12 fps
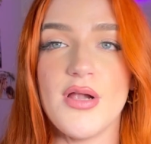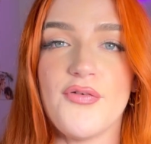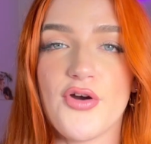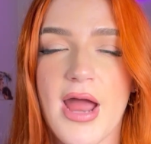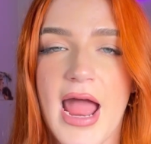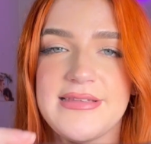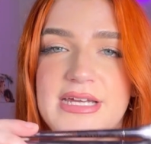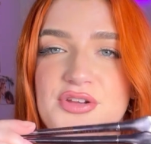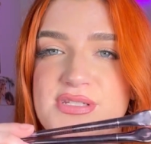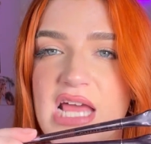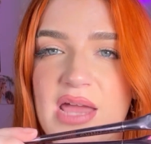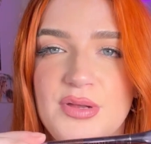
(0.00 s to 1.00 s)
For
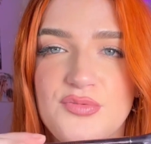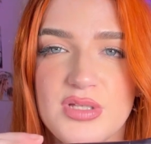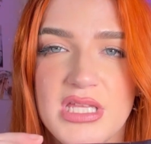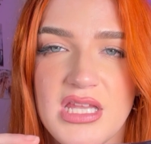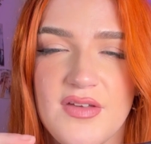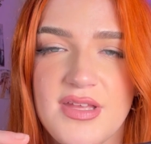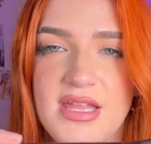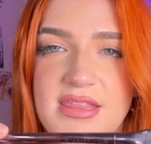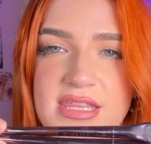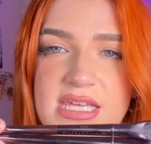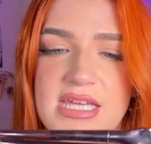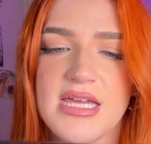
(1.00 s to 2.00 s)
eyeliners, I've been really loving
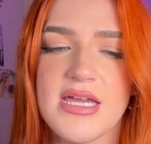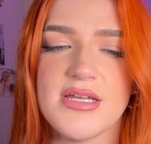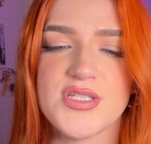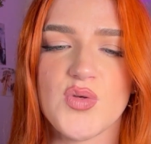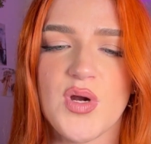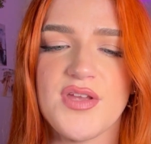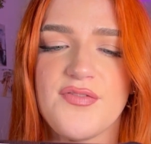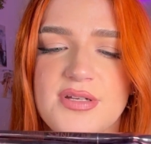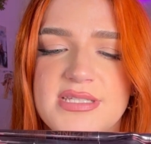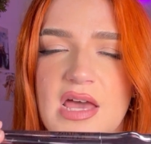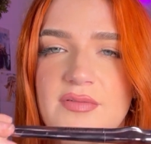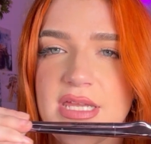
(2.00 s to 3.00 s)
the
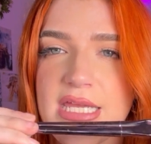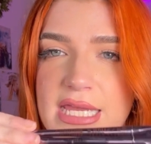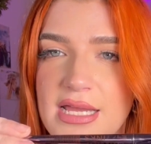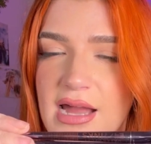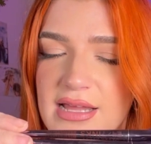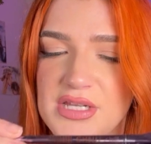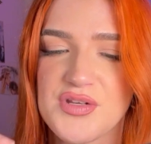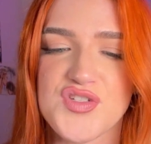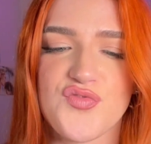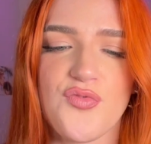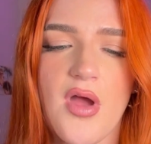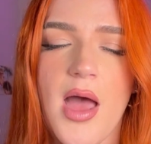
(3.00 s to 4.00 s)
24/7 ink eyeliners
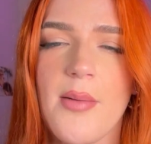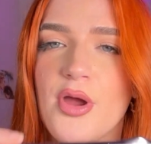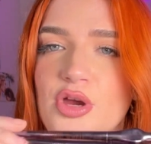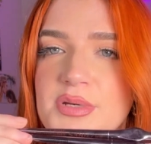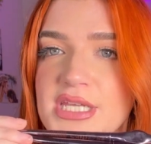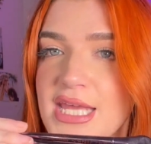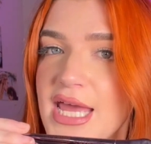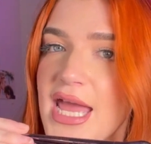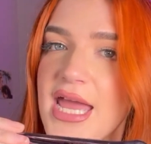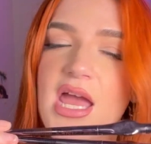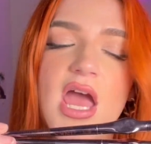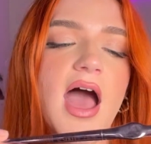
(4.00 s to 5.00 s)
from Urban
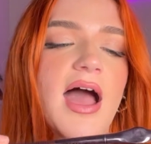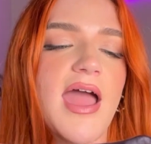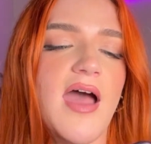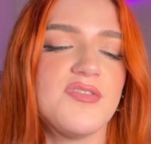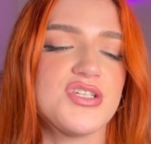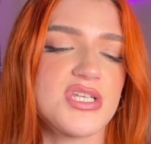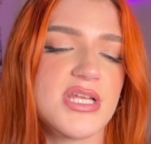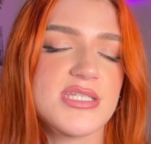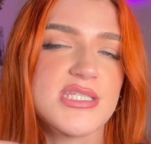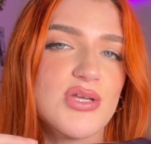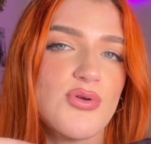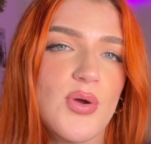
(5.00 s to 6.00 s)
Decay. I have the shade
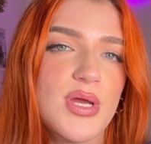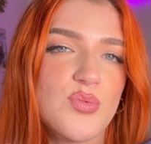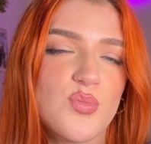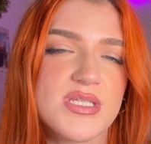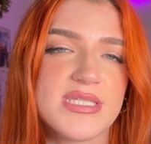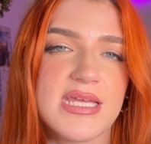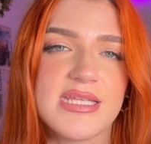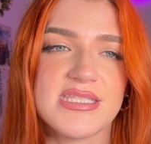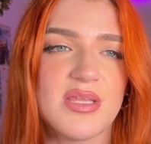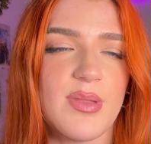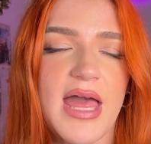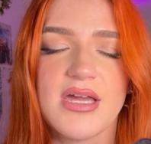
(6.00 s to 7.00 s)
Zero and Whiskey. It's the
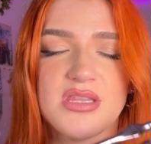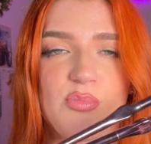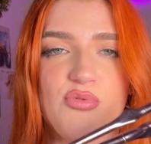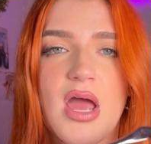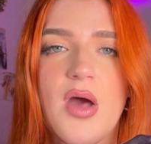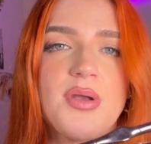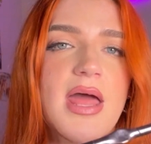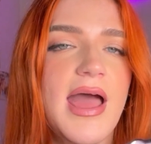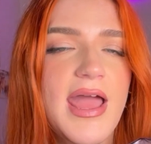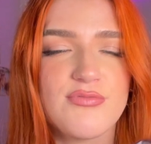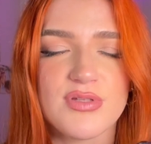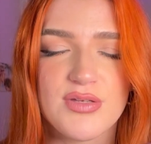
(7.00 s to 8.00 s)
black and the brown. I
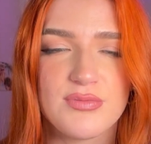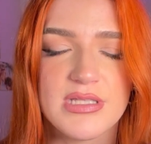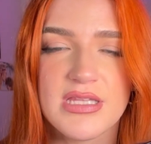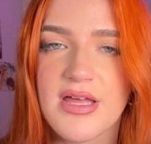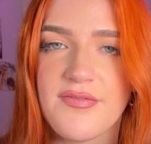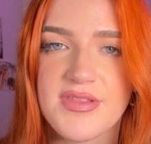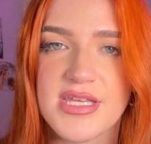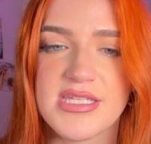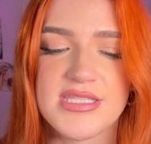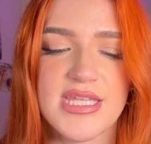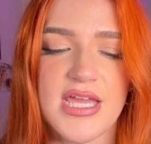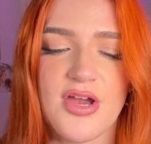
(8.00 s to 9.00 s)
really, really love these.
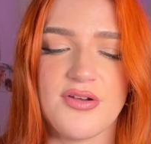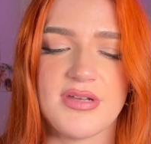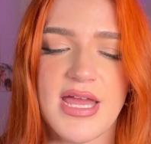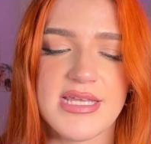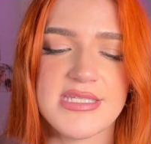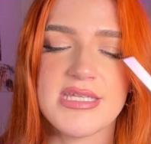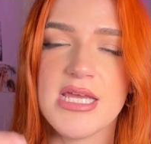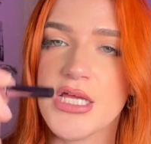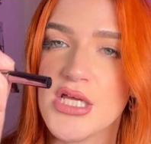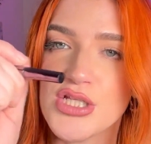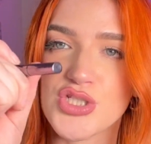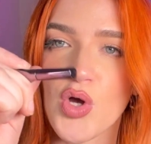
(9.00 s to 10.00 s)
They are nice
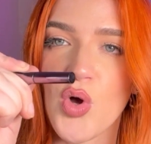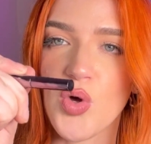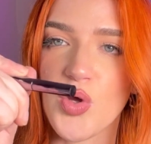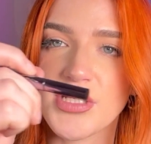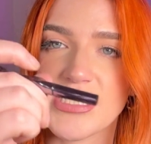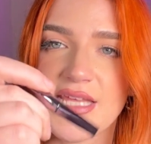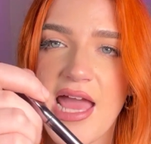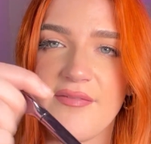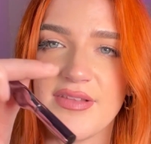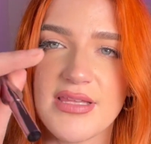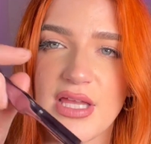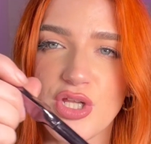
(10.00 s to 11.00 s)
to hold because they have a
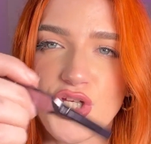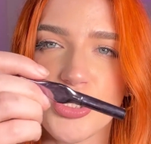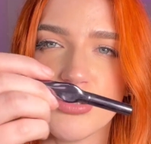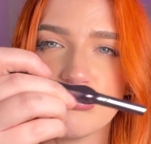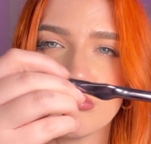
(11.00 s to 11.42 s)
little